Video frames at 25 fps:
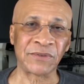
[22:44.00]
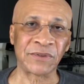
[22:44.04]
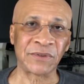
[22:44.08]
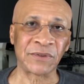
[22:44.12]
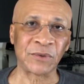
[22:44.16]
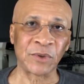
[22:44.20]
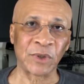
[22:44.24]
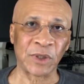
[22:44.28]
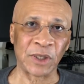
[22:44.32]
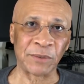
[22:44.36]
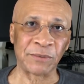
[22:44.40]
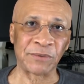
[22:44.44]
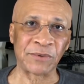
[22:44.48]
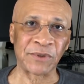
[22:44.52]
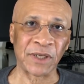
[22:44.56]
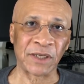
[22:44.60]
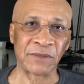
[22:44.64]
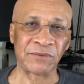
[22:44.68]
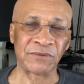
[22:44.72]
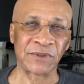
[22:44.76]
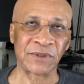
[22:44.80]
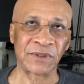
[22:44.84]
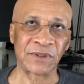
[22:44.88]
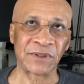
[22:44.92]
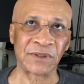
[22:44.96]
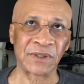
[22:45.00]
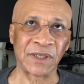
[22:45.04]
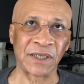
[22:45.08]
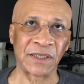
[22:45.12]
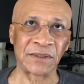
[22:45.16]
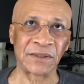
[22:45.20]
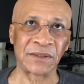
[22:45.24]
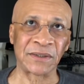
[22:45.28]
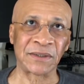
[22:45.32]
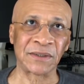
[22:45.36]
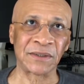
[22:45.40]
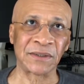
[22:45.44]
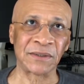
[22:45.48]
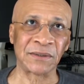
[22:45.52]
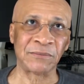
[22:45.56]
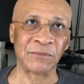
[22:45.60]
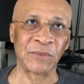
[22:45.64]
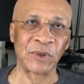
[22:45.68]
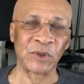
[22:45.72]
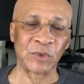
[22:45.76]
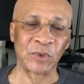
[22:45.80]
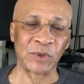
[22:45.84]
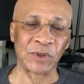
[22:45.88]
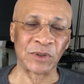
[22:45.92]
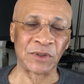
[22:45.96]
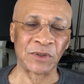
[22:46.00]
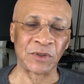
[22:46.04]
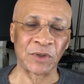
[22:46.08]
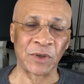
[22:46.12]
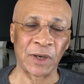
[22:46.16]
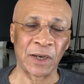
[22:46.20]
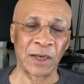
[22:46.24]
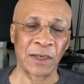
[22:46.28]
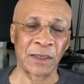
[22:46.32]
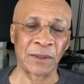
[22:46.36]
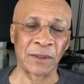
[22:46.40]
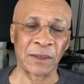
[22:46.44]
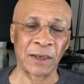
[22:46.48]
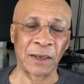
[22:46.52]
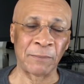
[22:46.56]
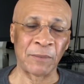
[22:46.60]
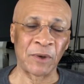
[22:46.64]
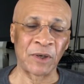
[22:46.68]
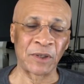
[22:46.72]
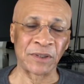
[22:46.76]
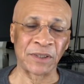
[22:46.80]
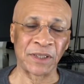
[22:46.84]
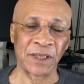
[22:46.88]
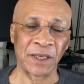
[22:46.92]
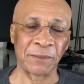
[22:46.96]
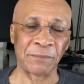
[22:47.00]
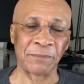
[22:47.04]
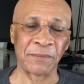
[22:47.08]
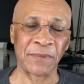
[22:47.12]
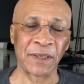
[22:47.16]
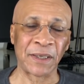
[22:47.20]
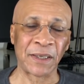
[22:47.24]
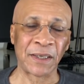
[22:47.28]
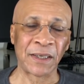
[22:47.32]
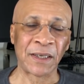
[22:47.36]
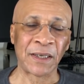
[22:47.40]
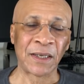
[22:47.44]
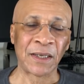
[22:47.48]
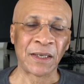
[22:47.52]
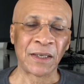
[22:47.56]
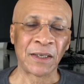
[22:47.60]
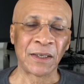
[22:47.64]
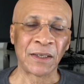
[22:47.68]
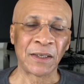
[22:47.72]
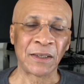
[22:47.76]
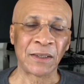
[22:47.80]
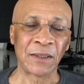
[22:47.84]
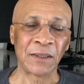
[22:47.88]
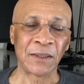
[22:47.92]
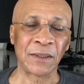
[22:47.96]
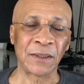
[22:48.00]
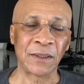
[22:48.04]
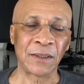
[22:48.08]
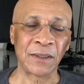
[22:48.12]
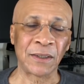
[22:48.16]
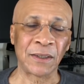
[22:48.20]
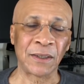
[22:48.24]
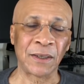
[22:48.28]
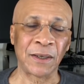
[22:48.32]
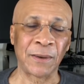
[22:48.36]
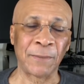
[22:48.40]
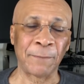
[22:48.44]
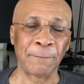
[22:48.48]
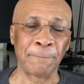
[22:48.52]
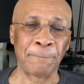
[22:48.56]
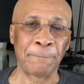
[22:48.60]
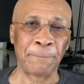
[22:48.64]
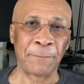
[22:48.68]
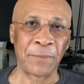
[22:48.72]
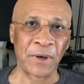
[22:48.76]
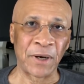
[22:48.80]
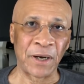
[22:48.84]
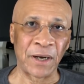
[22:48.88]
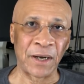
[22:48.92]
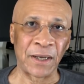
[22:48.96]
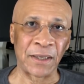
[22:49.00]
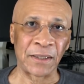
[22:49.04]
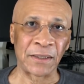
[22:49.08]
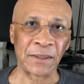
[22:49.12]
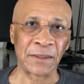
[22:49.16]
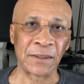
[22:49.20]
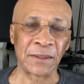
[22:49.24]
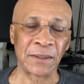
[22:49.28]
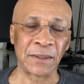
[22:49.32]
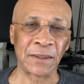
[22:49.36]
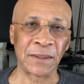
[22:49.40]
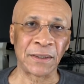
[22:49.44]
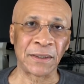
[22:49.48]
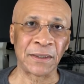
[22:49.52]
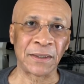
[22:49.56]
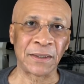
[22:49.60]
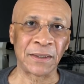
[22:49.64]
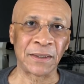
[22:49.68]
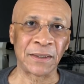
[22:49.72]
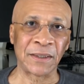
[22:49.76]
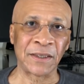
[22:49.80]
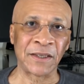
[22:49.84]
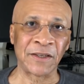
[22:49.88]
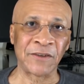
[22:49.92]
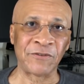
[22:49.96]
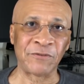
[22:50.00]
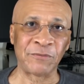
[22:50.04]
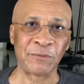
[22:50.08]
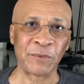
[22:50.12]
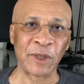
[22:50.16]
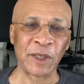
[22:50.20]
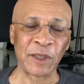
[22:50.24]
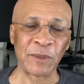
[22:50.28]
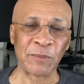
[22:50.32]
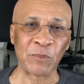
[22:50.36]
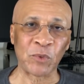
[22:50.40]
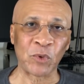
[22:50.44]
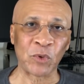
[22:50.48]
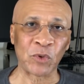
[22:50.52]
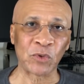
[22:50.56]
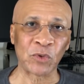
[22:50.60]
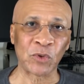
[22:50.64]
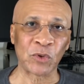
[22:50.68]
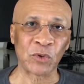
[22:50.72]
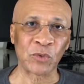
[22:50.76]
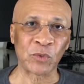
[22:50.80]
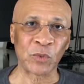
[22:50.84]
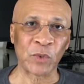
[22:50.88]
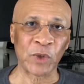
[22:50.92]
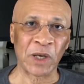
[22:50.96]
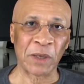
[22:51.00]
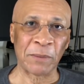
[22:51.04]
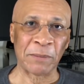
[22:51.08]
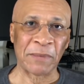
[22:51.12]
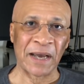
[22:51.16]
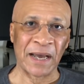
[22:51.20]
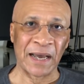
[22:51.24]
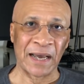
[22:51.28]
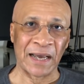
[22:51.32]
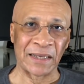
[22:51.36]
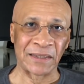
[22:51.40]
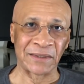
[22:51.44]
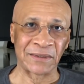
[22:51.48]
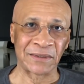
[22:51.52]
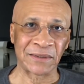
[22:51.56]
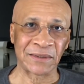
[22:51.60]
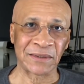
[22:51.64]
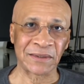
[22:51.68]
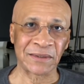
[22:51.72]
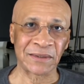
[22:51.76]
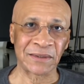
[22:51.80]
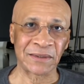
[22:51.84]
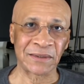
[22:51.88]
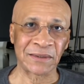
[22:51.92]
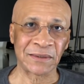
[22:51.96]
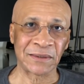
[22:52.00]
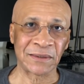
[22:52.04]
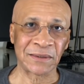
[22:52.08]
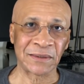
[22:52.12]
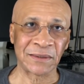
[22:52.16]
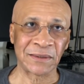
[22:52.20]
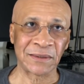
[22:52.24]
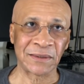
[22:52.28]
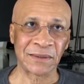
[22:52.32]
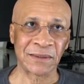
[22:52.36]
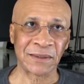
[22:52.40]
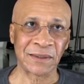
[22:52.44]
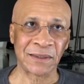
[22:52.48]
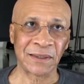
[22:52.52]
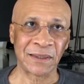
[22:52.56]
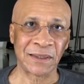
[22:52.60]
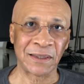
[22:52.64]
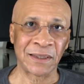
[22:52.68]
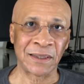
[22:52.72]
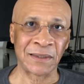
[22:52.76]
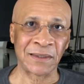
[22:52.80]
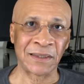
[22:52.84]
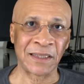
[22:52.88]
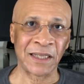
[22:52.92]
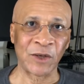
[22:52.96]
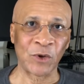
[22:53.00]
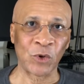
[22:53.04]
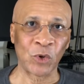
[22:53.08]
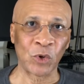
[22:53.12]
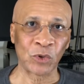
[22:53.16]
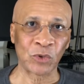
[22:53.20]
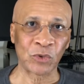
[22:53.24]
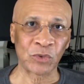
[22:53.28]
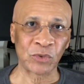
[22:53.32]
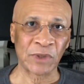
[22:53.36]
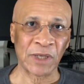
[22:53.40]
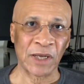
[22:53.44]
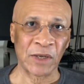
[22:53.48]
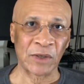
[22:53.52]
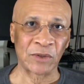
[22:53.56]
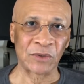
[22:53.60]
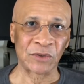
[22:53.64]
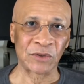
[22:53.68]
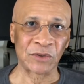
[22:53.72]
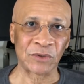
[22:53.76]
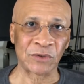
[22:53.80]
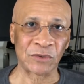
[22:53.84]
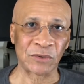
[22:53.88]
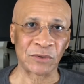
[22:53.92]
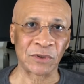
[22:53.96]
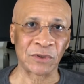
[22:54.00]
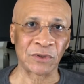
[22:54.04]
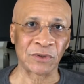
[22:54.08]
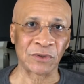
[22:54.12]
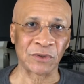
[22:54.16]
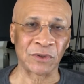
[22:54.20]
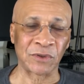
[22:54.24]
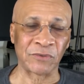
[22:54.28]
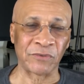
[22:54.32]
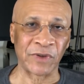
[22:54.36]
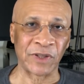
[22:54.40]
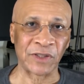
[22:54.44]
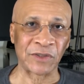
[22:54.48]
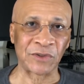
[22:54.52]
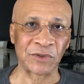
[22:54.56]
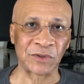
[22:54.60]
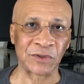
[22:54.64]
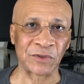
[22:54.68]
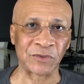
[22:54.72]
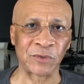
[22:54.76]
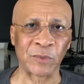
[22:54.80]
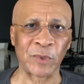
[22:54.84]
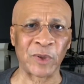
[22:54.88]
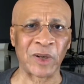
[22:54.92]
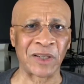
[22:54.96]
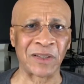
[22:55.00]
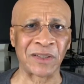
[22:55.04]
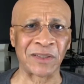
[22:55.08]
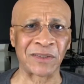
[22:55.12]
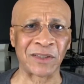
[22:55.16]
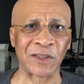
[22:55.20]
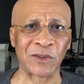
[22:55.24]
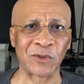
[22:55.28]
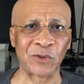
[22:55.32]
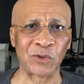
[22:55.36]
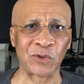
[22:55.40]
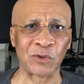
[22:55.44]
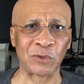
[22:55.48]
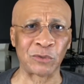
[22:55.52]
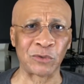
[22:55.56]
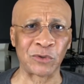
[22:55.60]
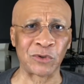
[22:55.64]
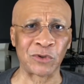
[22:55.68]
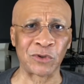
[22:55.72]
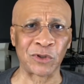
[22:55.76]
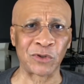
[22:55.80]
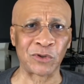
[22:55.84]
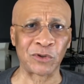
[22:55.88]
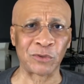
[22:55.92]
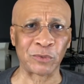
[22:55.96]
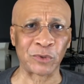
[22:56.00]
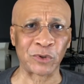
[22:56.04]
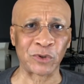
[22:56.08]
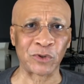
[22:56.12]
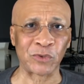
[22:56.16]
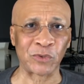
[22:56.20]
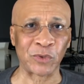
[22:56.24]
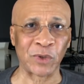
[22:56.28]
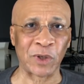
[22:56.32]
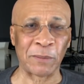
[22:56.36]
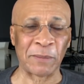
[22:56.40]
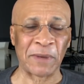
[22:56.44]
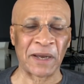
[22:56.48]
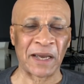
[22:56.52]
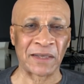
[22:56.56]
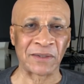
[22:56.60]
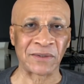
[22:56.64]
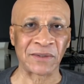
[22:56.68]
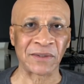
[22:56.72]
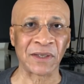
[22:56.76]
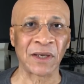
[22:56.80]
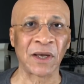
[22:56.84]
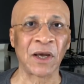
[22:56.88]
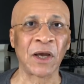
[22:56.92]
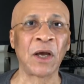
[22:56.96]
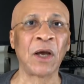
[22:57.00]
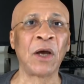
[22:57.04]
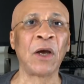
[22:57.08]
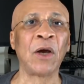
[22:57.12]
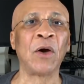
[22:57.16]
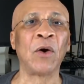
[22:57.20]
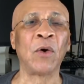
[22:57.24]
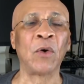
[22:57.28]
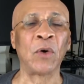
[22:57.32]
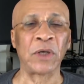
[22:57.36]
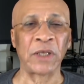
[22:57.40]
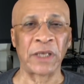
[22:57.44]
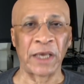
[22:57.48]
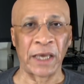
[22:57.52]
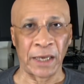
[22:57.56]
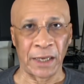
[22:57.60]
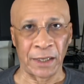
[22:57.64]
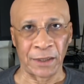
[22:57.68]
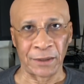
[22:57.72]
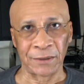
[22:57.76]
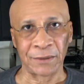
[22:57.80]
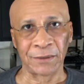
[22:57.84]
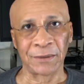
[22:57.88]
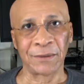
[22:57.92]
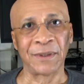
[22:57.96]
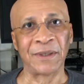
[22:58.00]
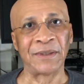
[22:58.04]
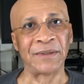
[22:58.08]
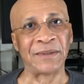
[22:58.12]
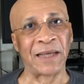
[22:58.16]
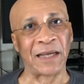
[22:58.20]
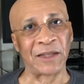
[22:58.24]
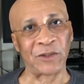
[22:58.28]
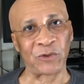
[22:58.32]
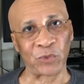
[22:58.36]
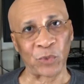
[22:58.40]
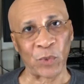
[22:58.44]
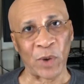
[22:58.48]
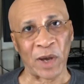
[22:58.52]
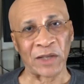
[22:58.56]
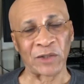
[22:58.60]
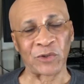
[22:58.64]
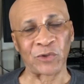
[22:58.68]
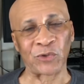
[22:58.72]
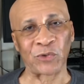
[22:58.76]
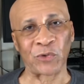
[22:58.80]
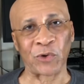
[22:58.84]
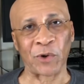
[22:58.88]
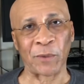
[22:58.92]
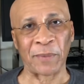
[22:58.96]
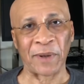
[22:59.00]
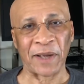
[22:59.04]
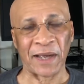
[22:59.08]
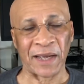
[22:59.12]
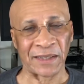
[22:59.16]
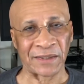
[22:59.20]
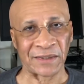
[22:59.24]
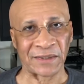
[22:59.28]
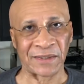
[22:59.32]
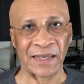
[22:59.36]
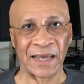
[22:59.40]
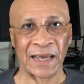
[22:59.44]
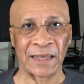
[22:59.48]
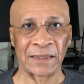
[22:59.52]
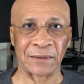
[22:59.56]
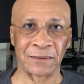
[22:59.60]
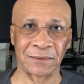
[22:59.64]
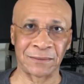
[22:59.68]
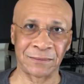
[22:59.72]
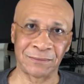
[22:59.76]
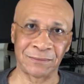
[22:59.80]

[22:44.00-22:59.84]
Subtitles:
keep self-distance between, among them. But if people don't wear masks and they go to those conventions, from what I understand, you're not supposed to wear a mask. Oh yeah, that's why Trump has that